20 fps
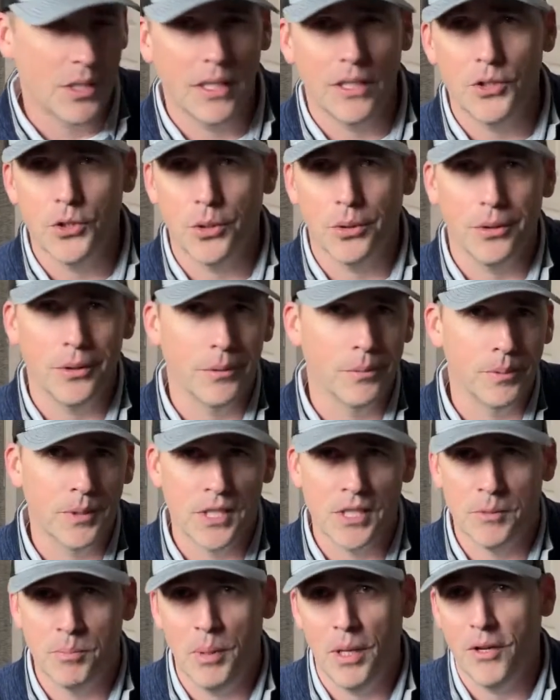to get your little
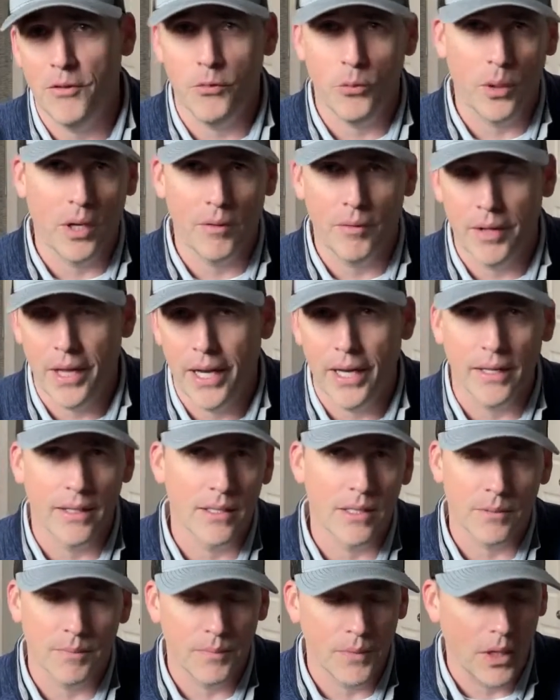spiff, whatever that
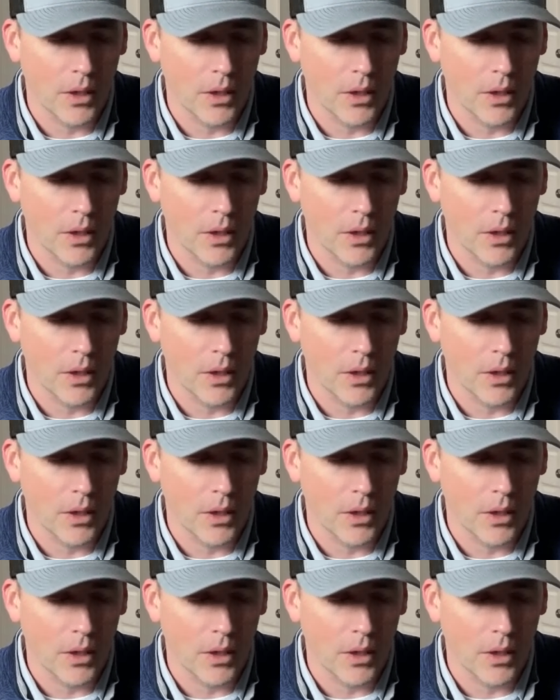is,